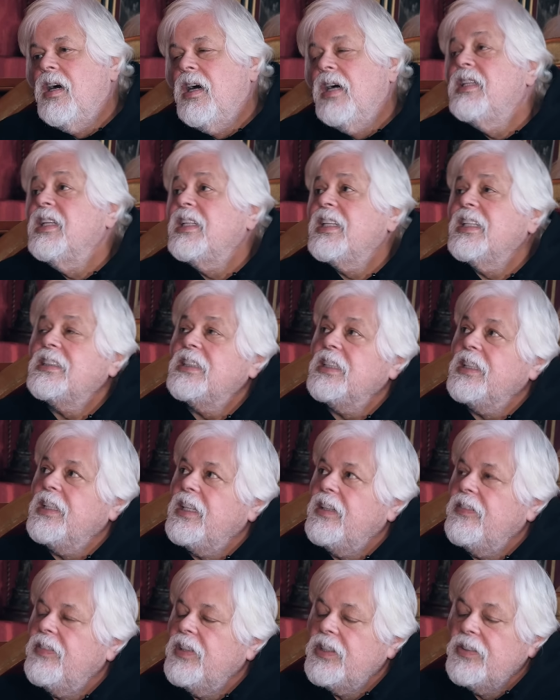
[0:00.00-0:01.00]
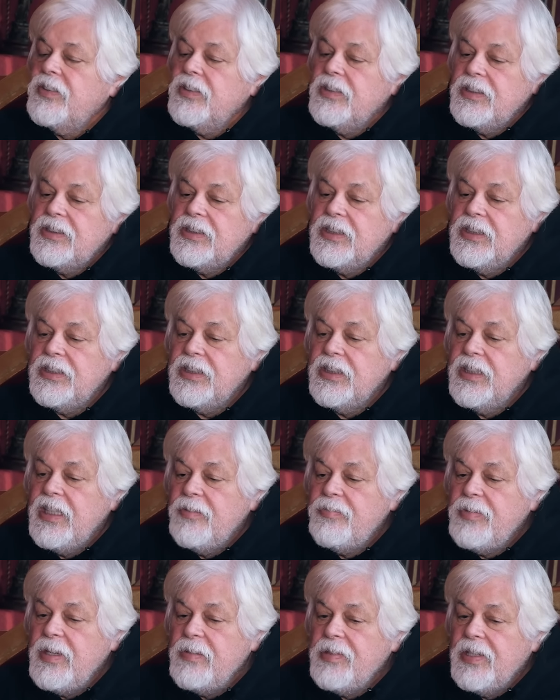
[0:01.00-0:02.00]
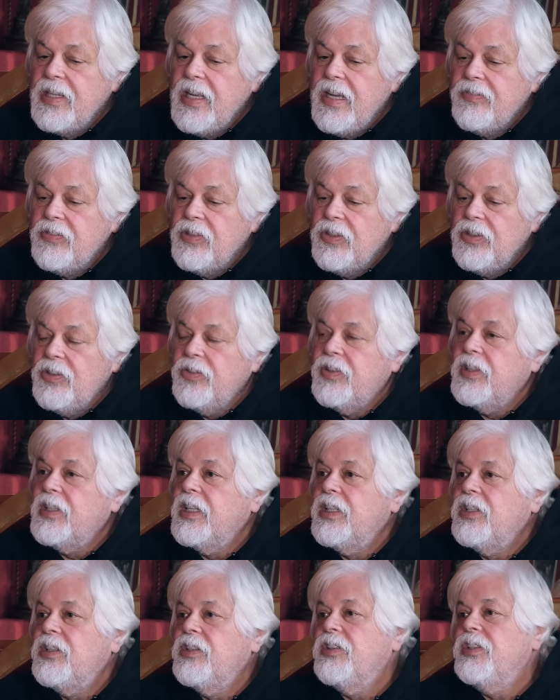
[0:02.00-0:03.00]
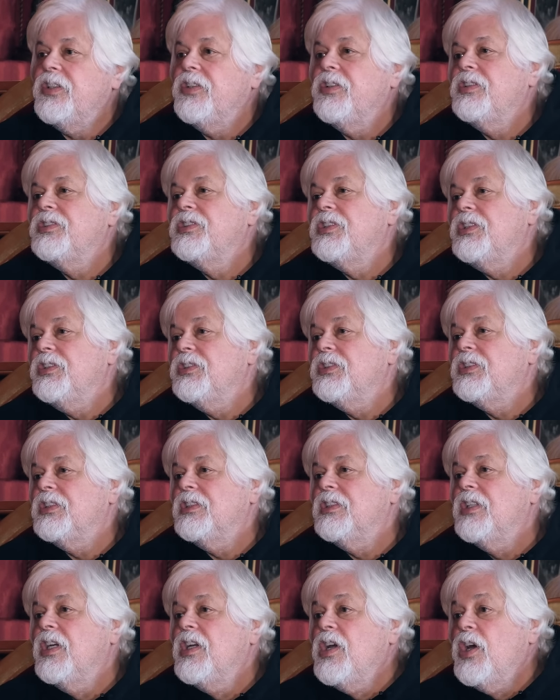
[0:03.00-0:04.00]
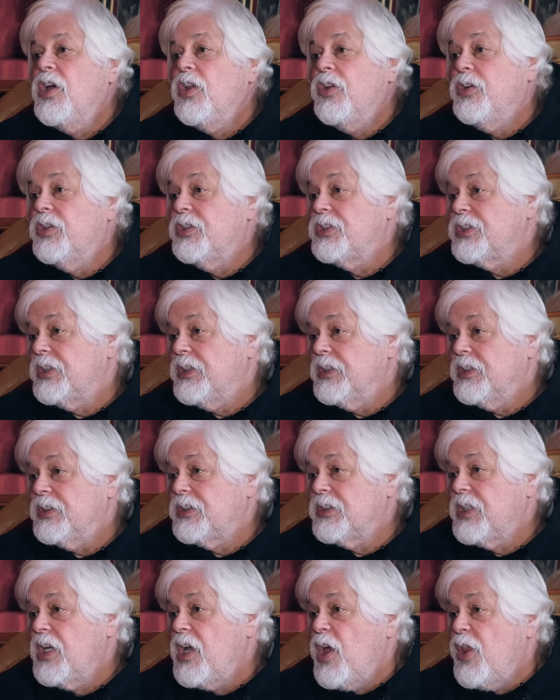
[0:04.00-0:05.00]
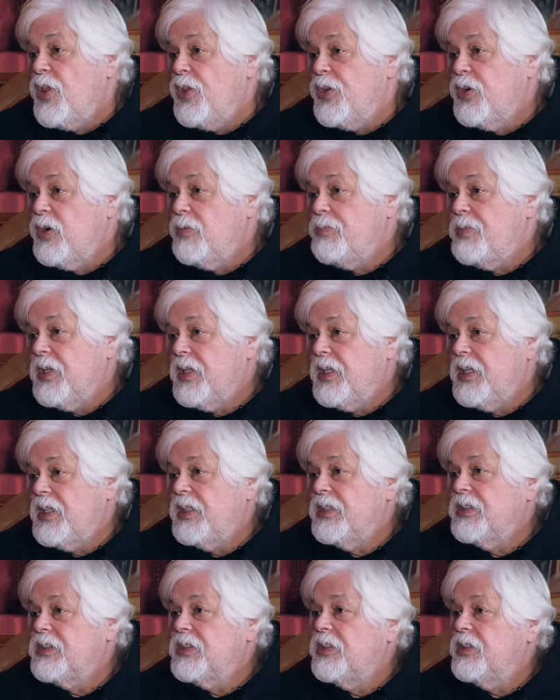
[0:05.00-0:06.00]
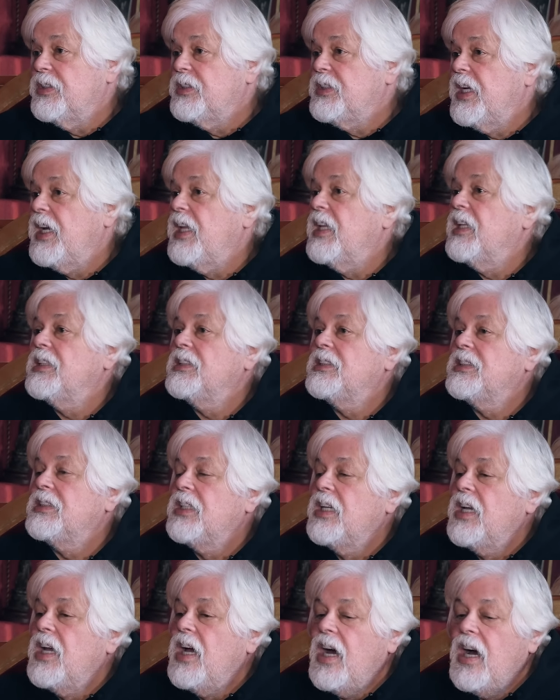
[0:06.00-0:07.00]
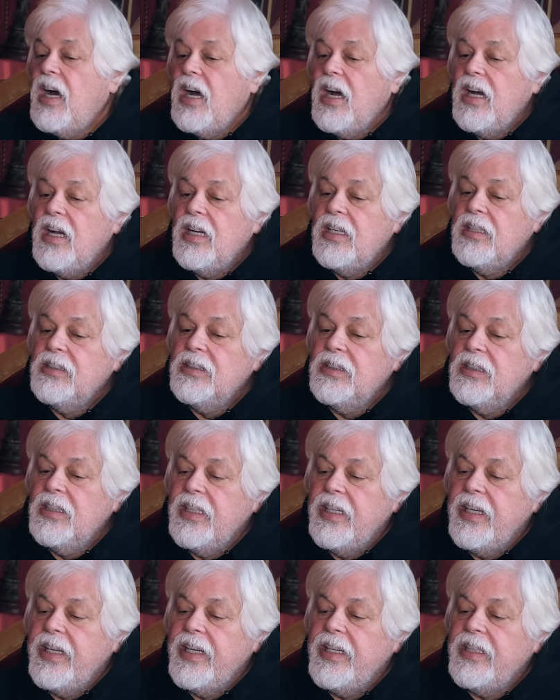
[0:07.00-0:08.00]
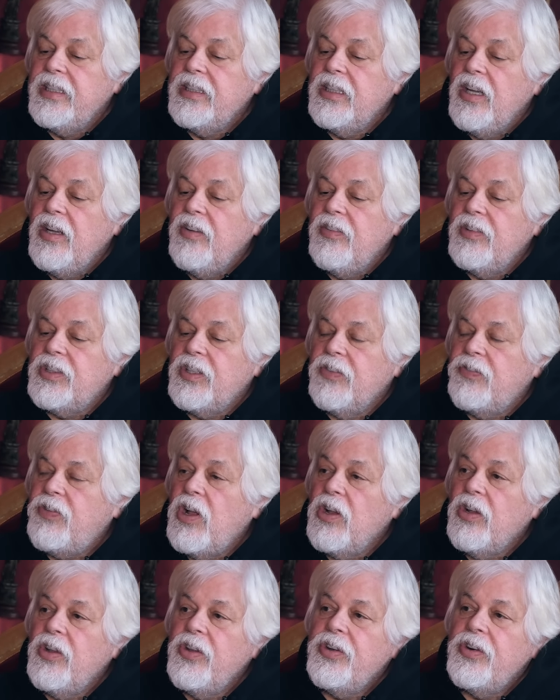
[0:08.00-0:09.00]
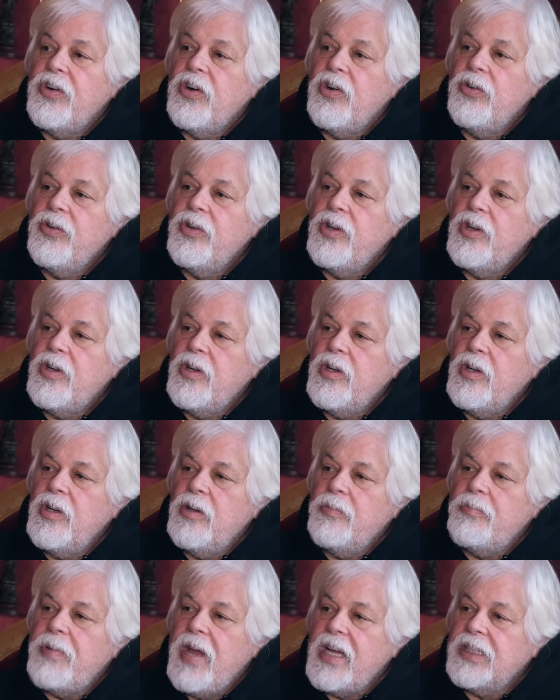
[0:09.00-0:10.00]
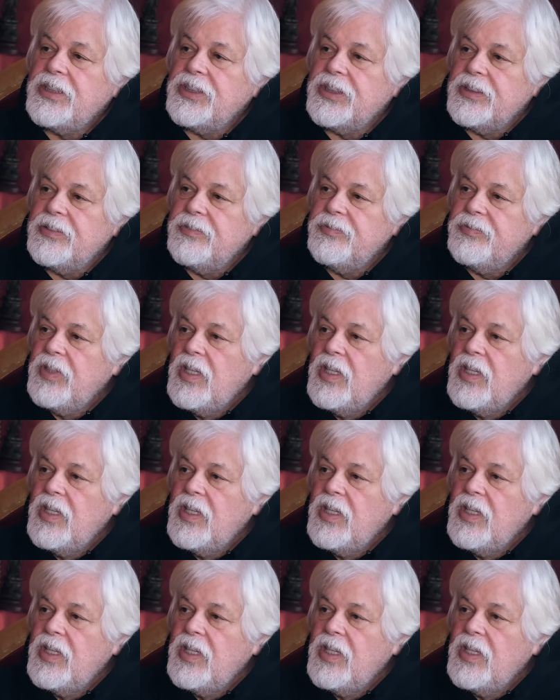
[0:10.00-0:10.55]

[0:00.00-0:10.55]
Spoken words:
I think that's an individual decision, that people have to do what they do using their skills, their abilities, their talents, and to follow their own passion.